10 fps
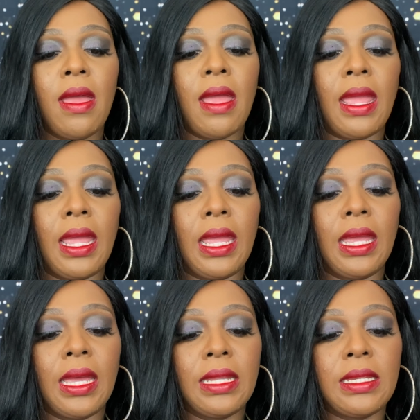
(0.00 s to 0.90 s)

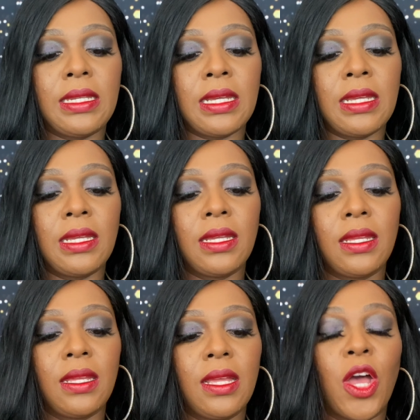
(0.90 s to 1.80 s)
And,
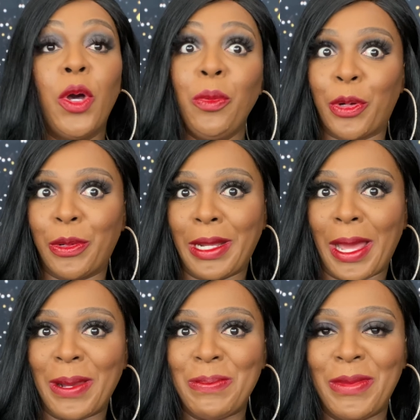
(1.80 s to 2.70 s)
oh, girl, they
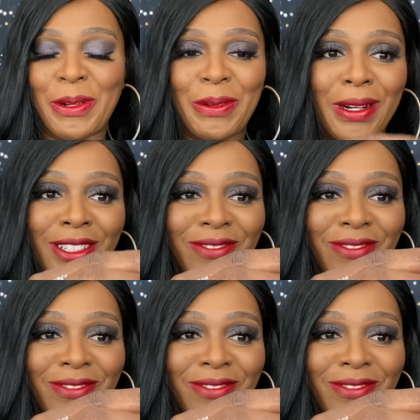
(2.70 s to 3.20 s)
got a mirror.